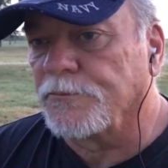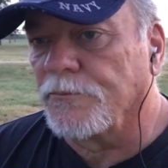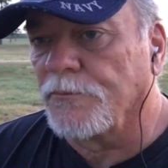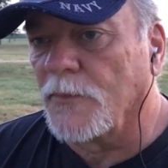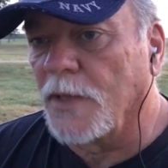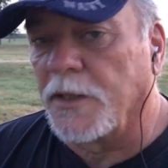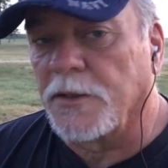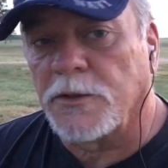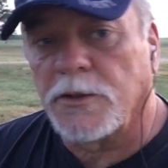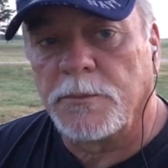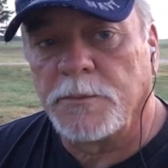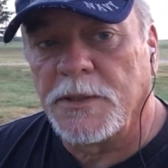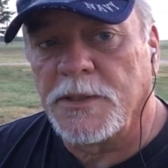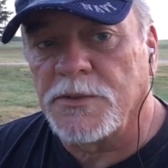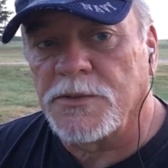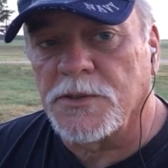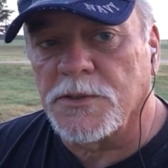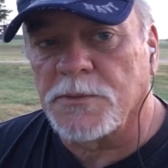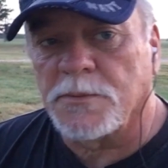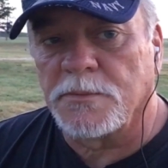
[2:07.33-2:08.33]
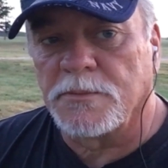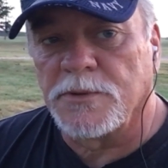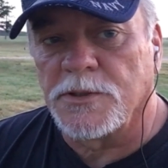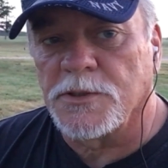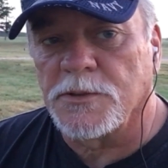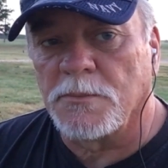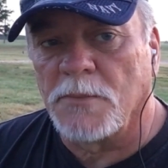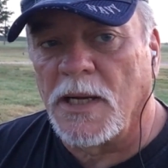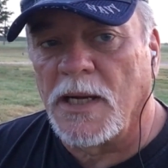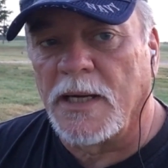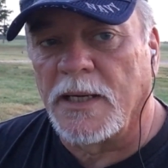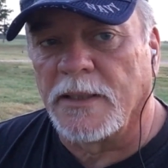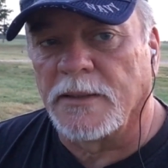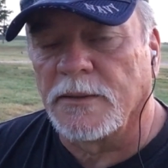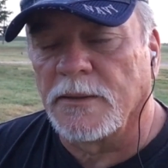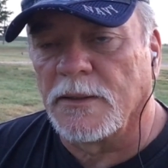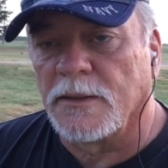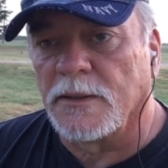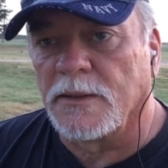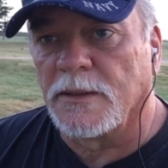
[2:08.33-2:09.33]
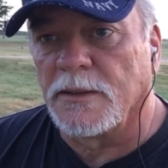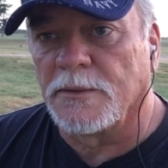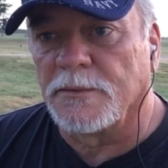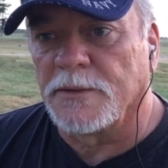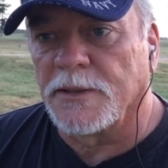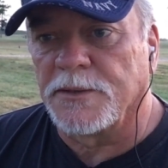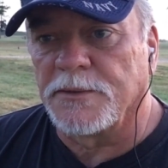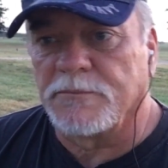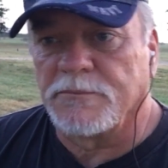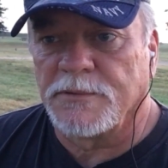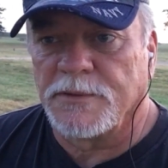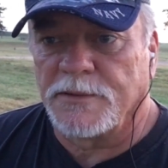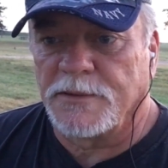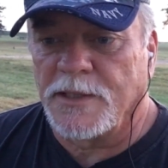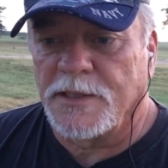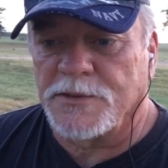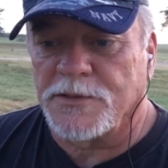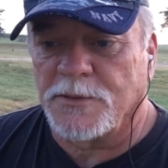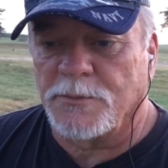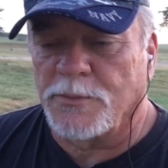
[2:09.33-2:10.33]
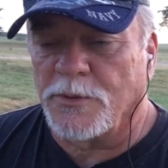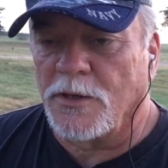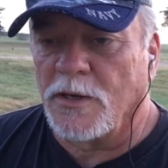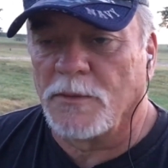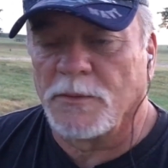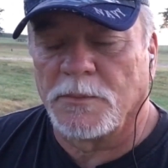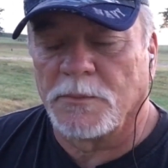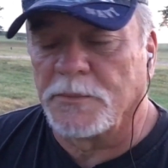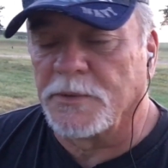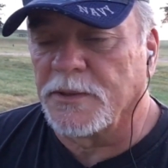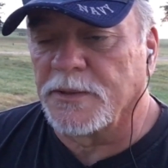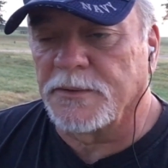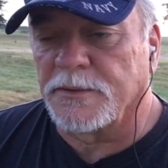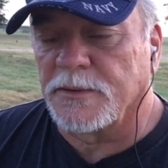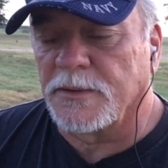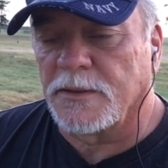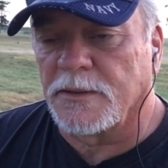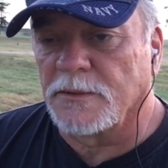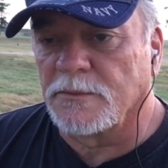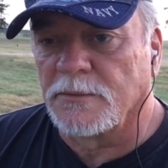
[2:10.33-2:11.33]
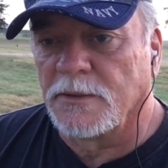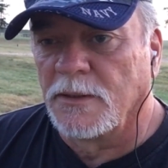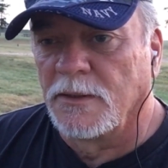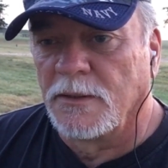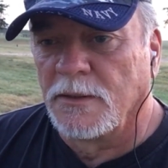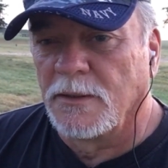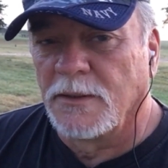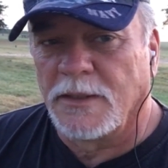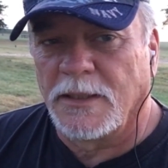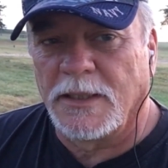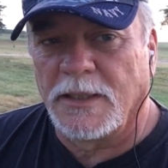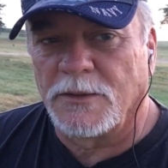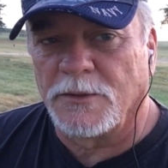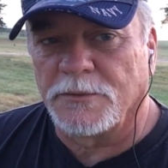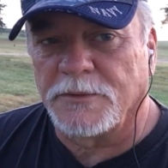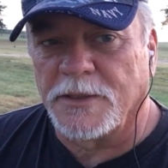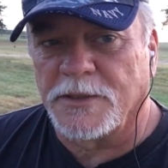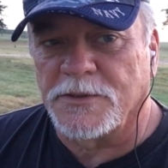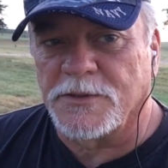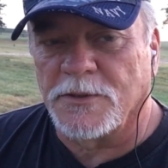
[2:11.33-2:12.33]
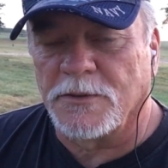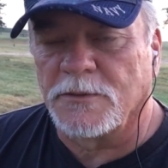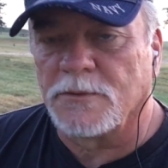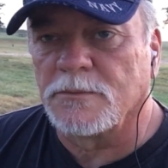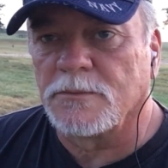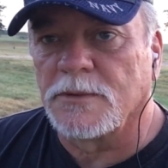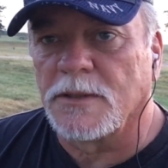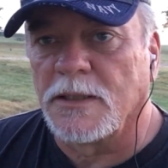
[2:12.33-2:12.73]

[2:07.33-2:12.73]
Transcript: And it could be it's just mine. That's the problem, but I don't think so.